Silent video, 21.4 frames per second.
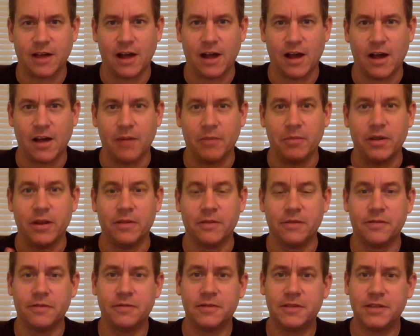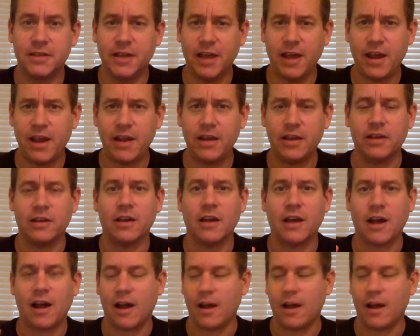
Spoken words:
And today,